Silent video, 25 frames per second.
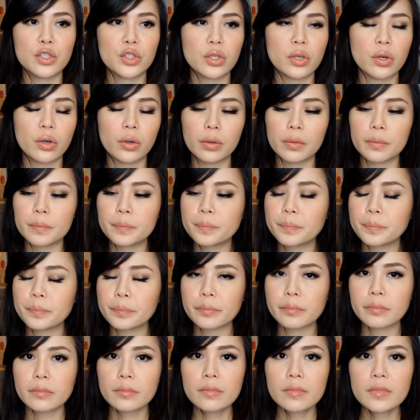So
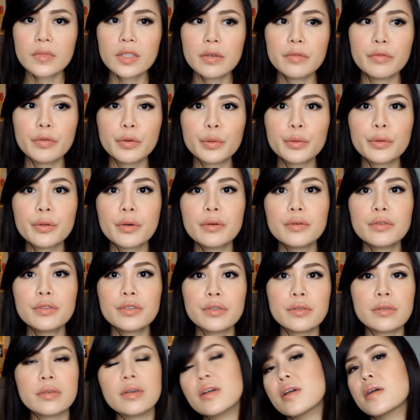for those